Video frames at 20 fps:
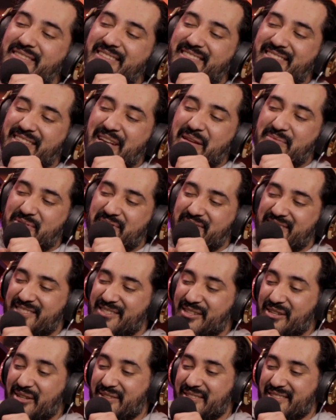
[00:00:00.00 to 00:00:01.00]
exceptions,
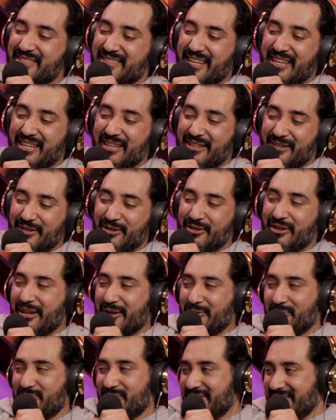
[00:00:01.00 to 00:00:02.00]
there's like, you're
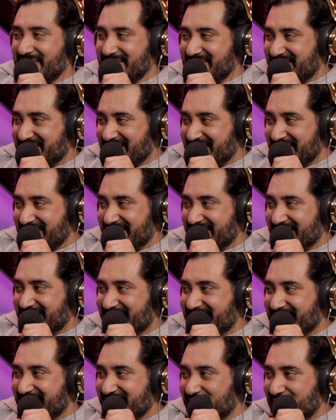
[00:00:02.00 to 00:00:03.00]
like really
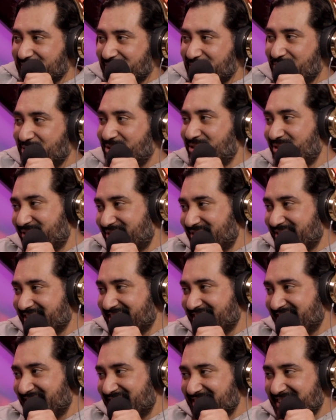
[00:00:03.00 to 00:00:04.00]
sick. Or,
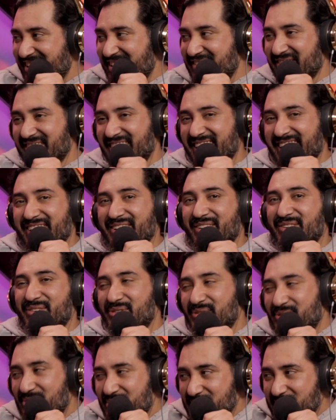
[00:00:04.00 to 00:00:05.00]
you're having like a
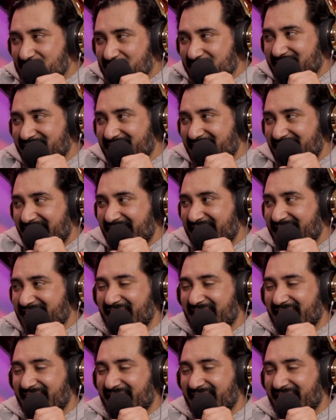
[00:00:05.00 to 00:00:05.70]
horrible day.